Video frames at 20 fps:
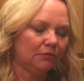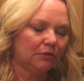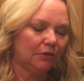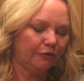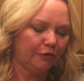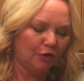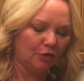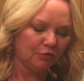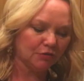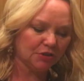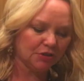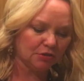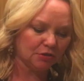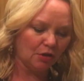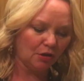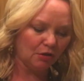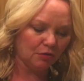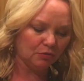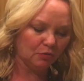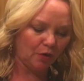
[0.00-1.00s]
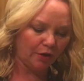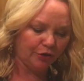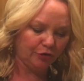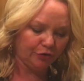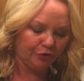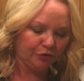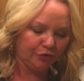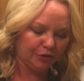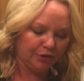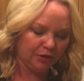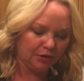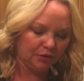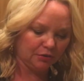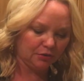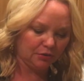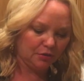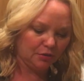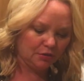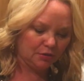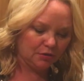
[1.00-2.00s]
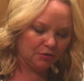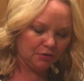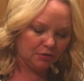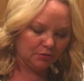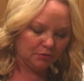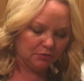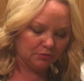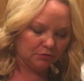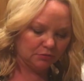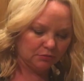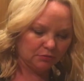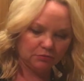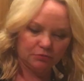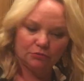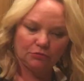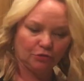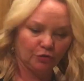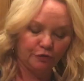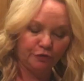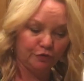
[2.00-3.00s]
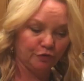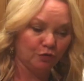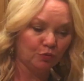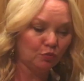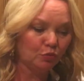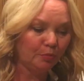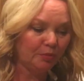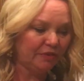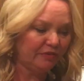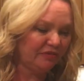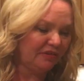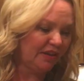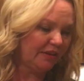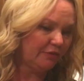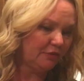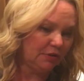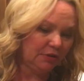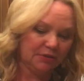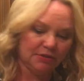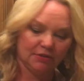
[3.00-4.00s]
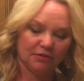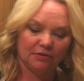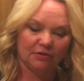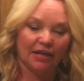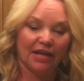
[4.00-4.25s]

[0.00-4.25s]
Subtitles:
If you don't salt while you're cooking, your food will be flavorless.